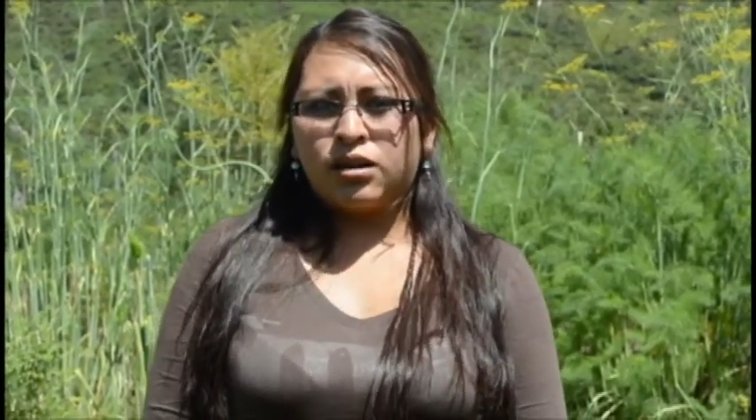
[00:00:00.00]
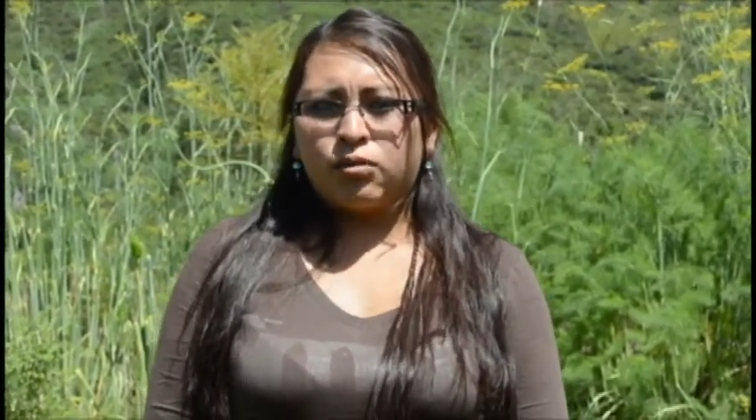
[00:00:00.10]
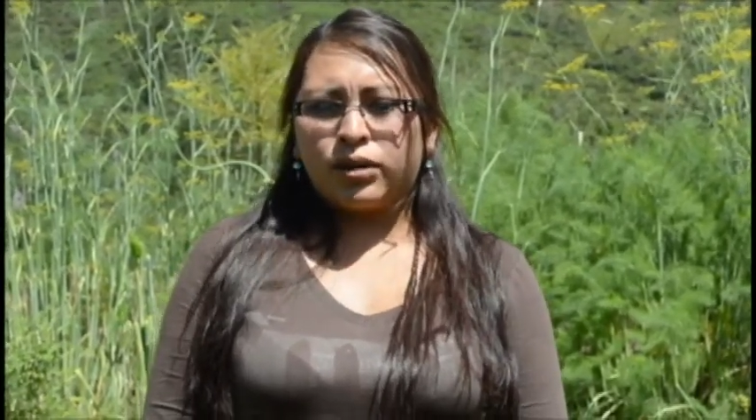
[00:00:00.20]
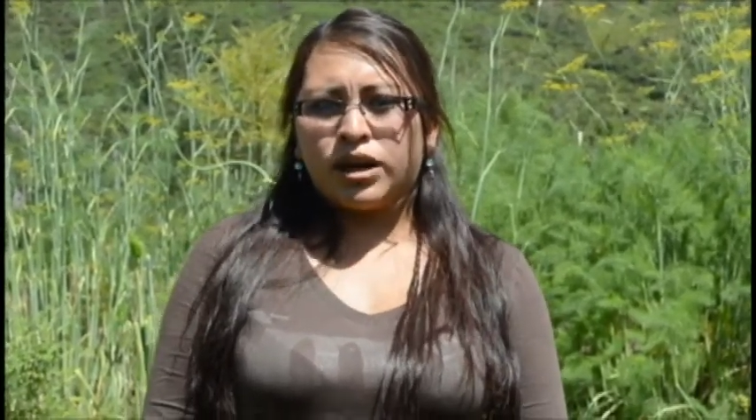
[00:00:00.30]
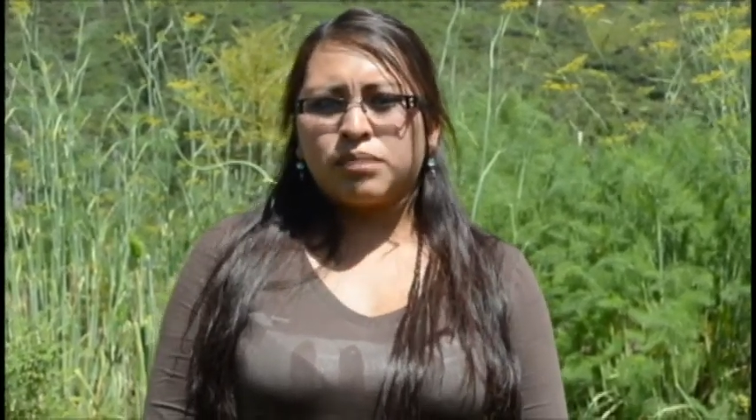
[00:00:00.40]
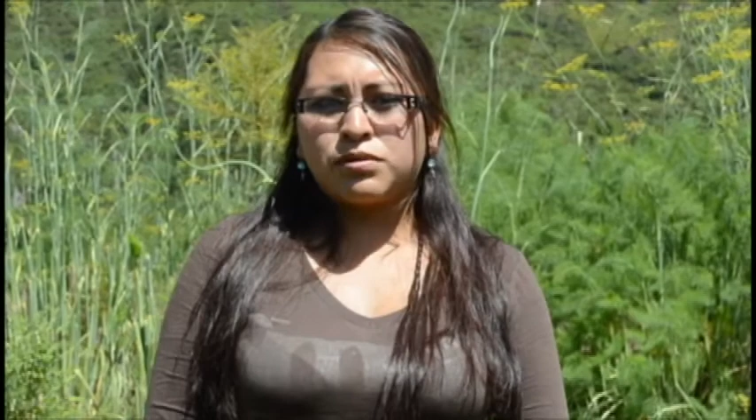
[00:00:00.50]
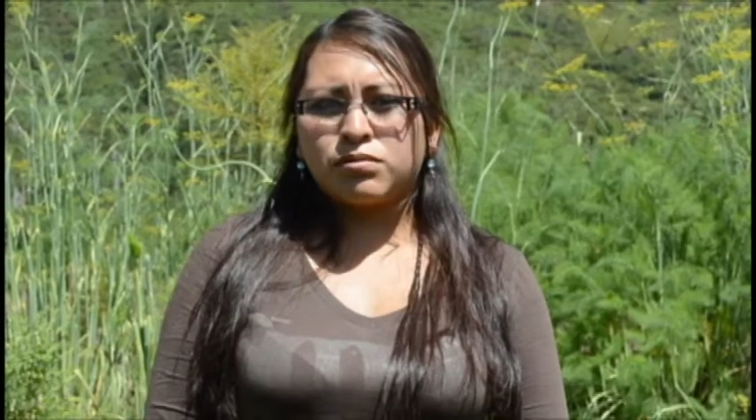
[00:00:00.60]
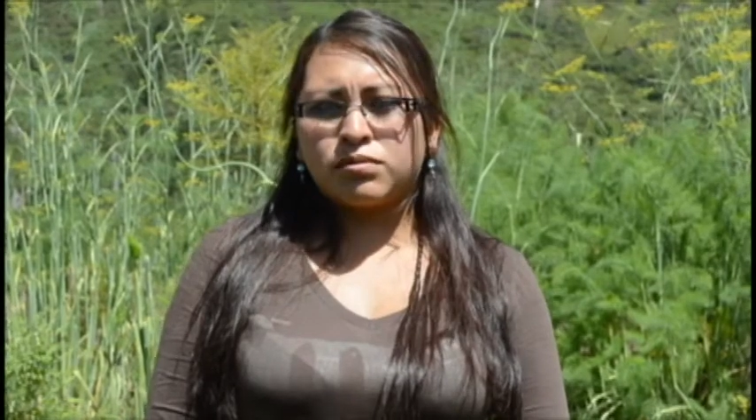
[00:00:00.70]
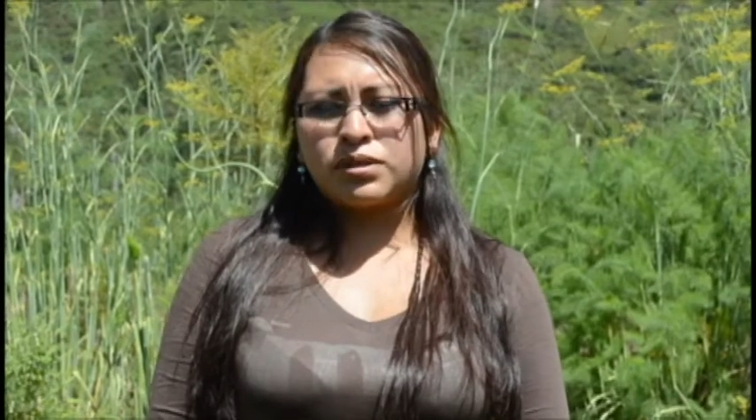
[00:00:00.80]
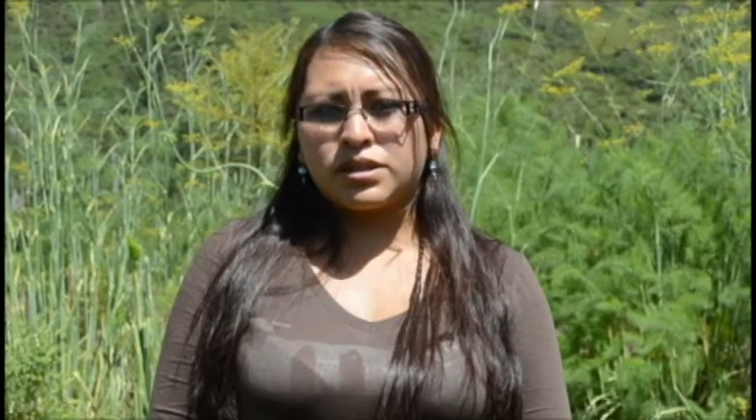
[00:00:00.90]
we have to
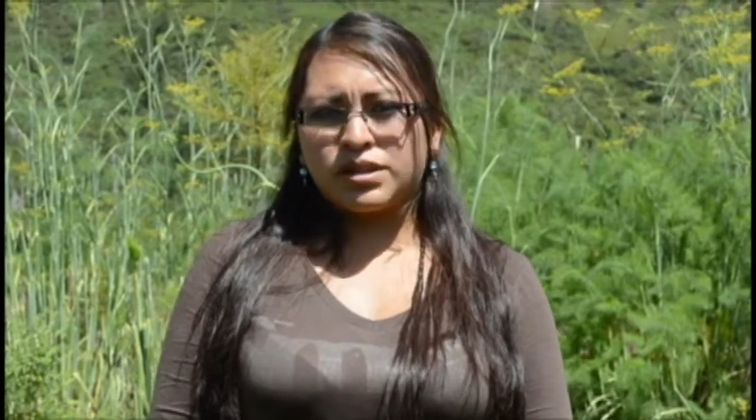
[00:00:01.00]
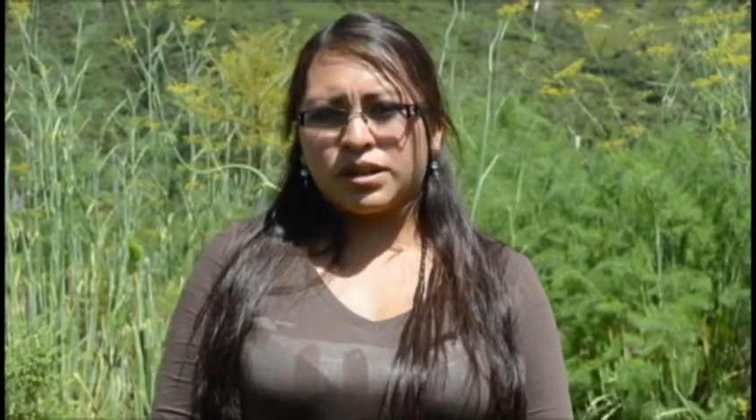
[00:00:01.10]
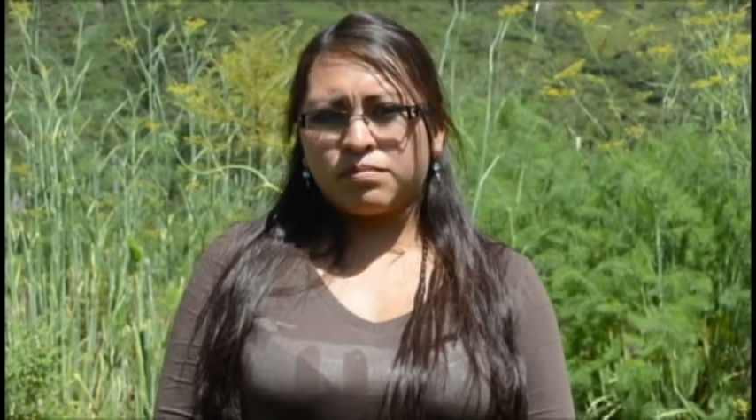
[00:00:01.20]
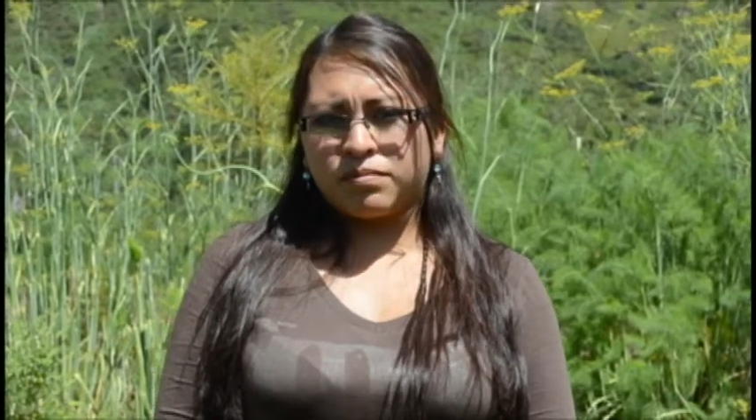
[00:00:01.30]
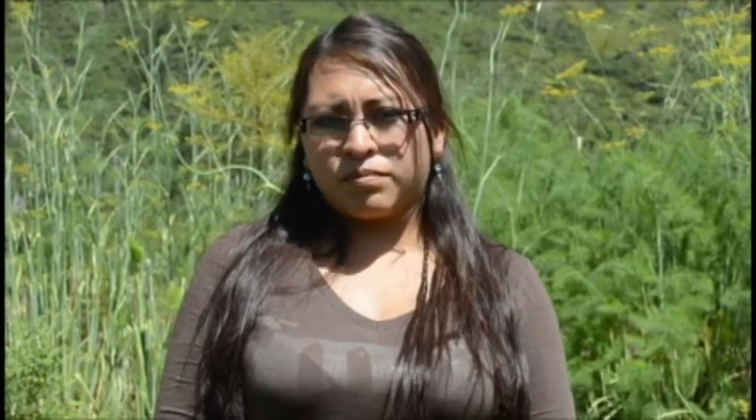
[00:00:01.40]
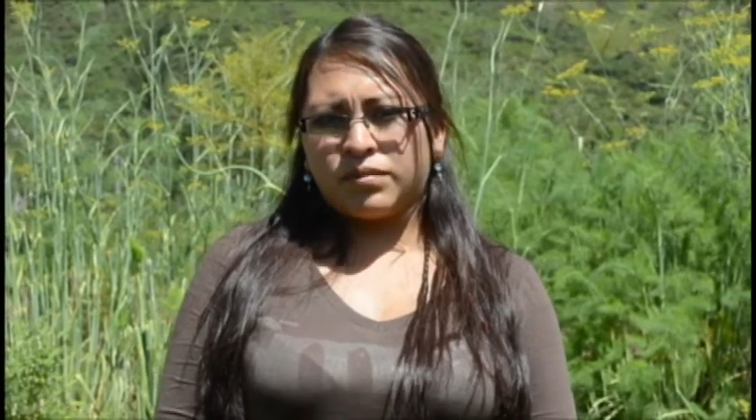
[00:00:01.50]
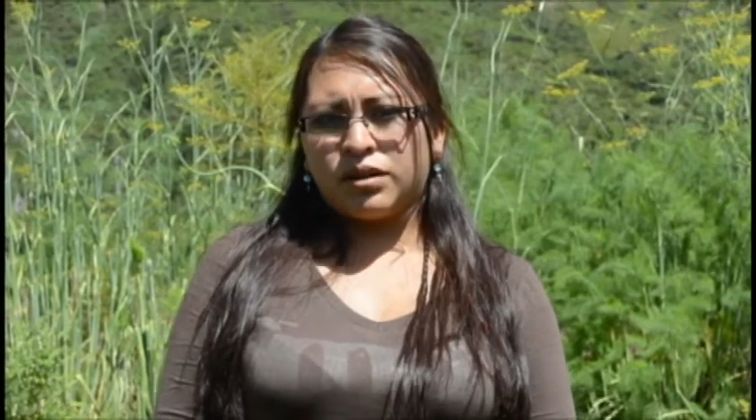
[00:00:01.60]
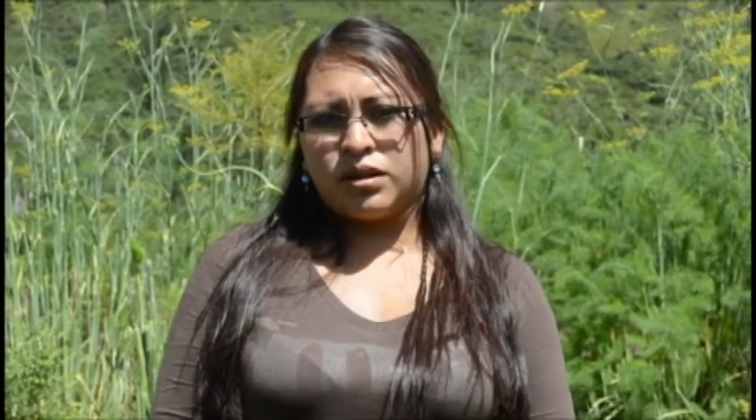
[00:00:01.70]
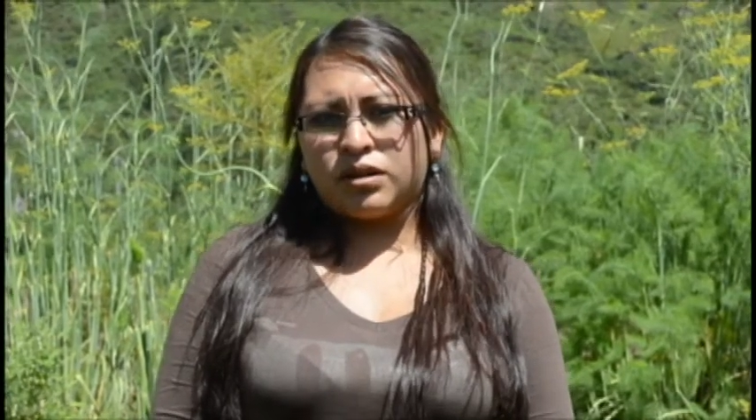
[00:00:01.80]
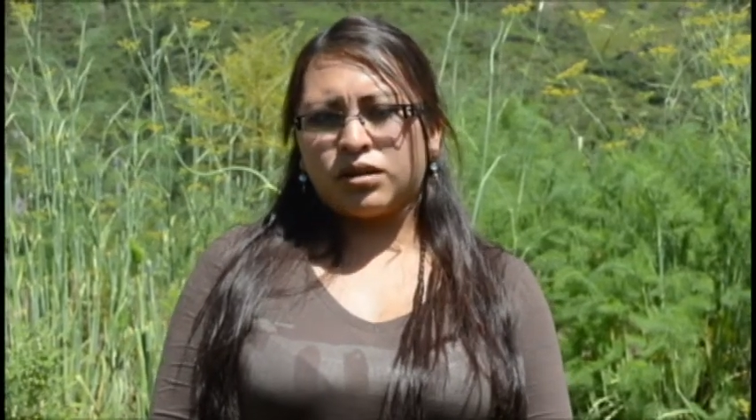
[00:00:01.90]
do the same,
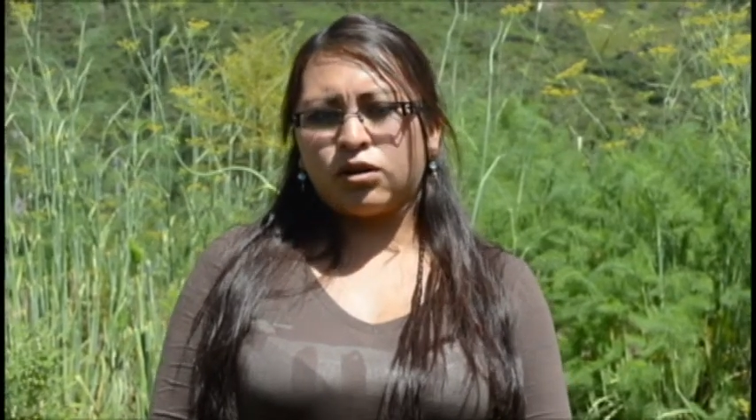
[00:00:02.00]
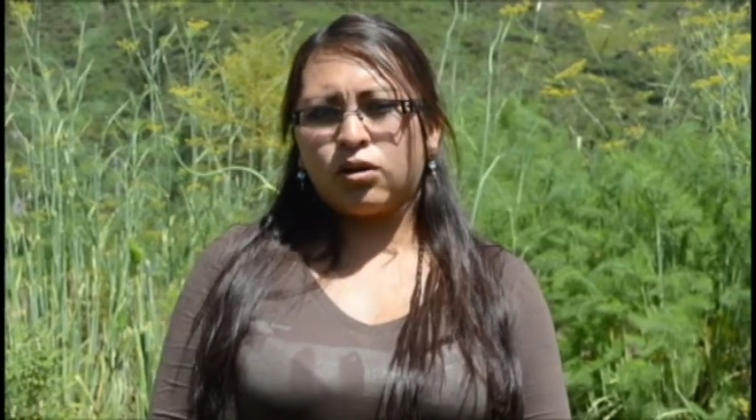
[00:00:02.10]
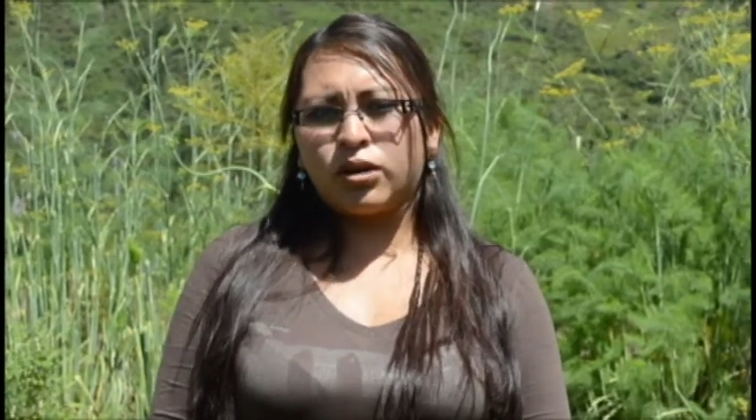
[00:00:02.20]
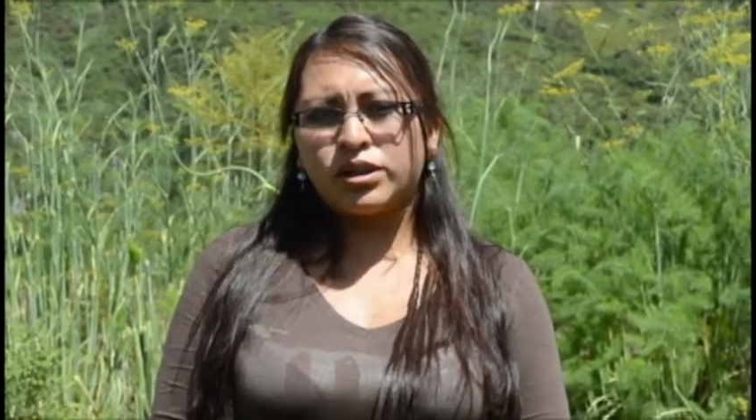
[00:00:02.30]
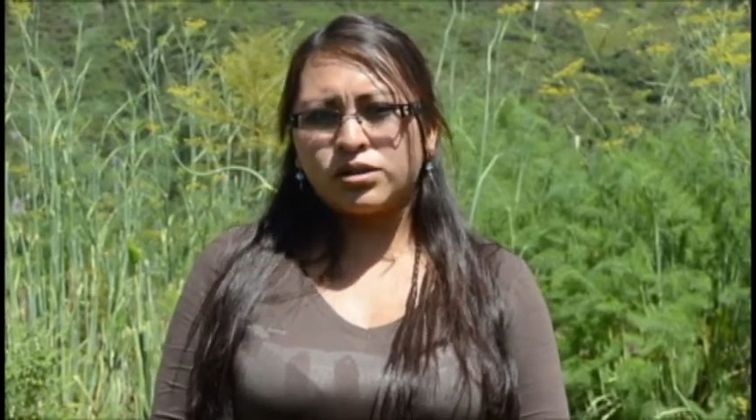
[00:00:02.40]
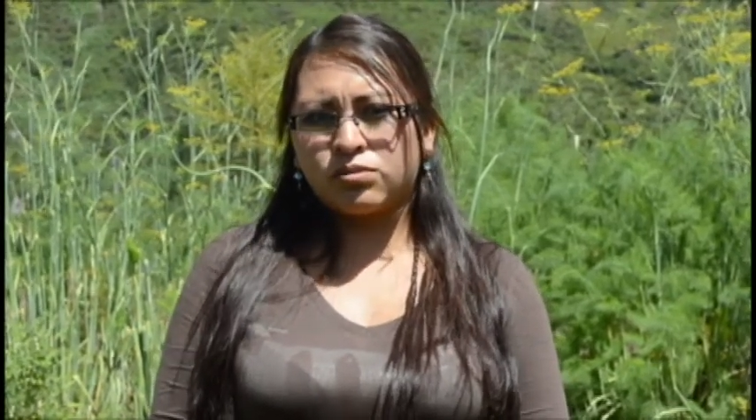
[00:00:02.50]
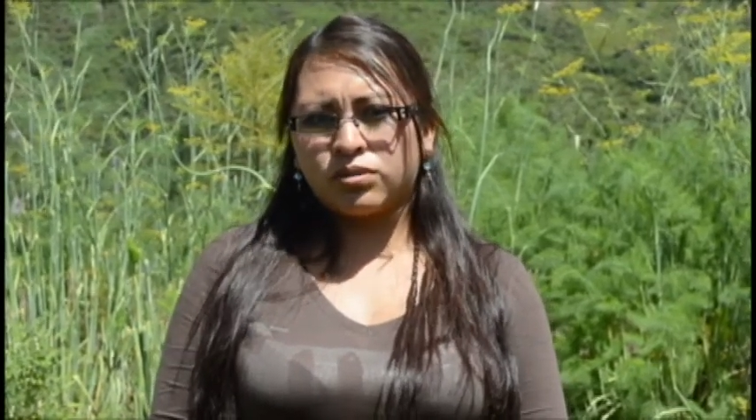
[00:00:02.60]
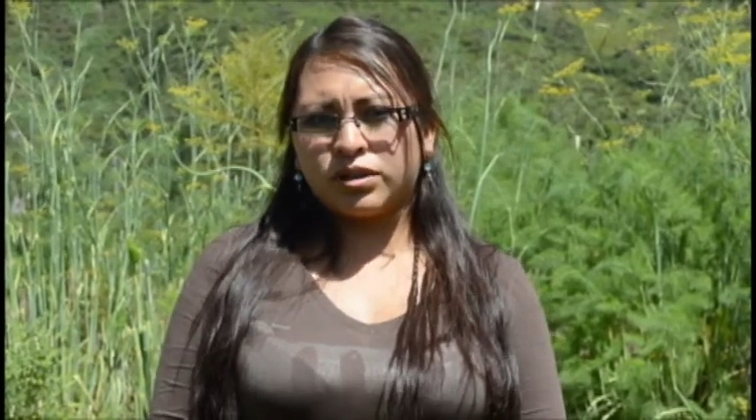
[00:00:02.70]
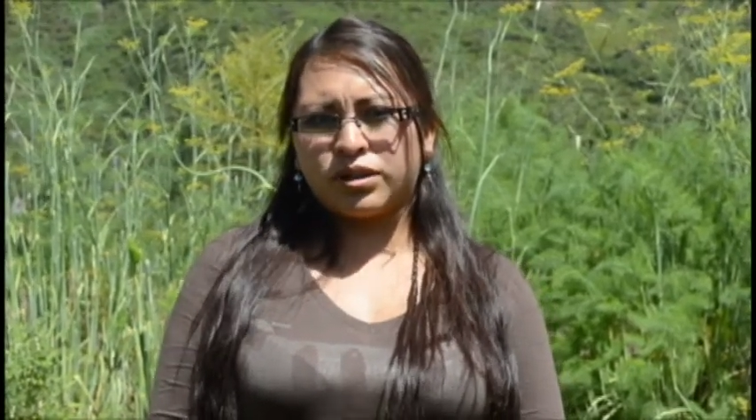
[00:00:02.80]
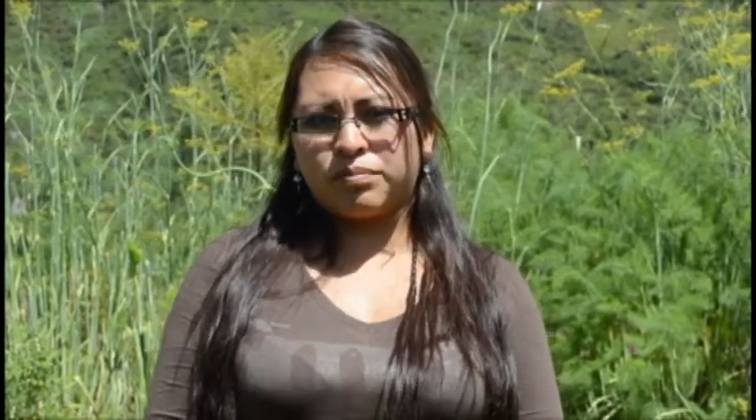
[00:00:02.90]
going to
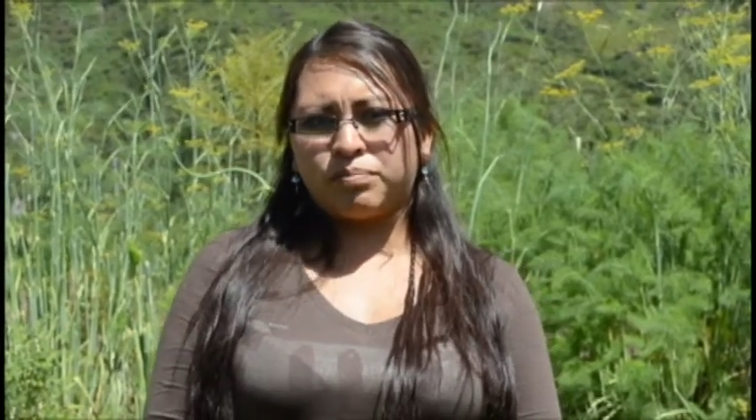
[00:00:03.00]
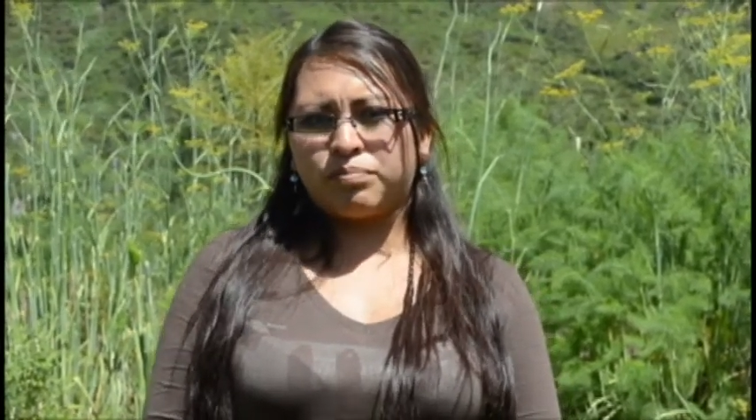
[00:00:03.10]
the